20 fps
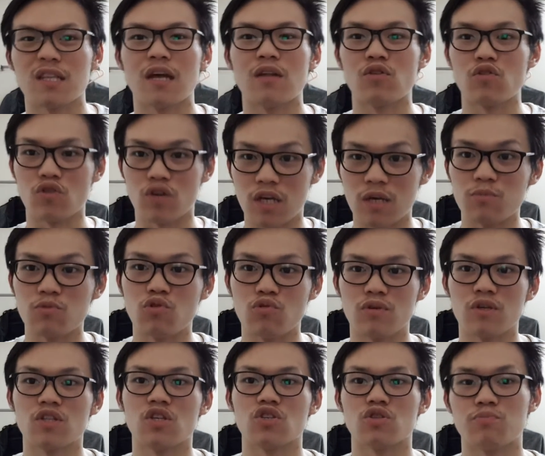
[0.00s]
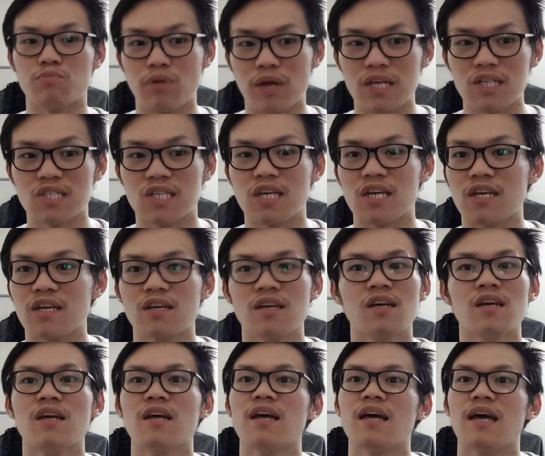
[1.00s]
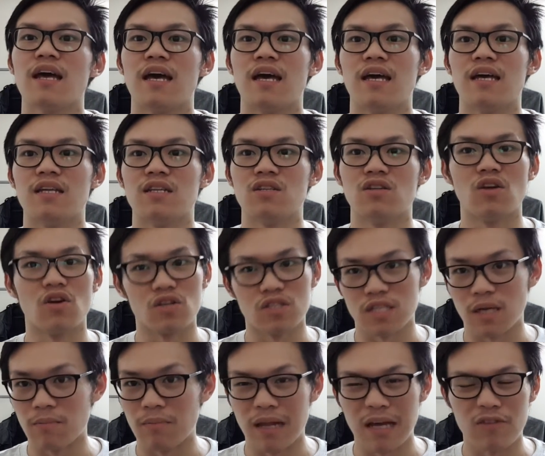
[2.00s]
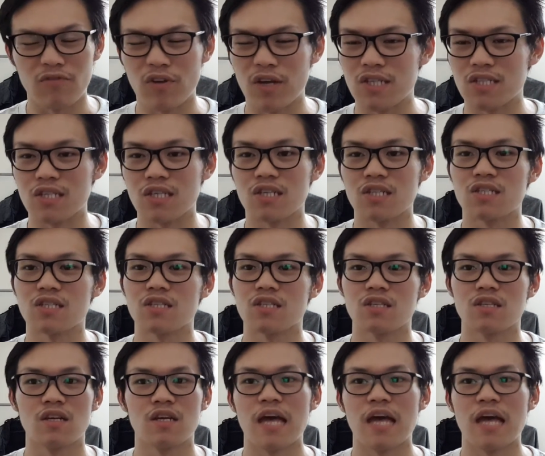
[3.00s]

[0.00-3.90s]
Then you keep doing those bracing and some leg raises,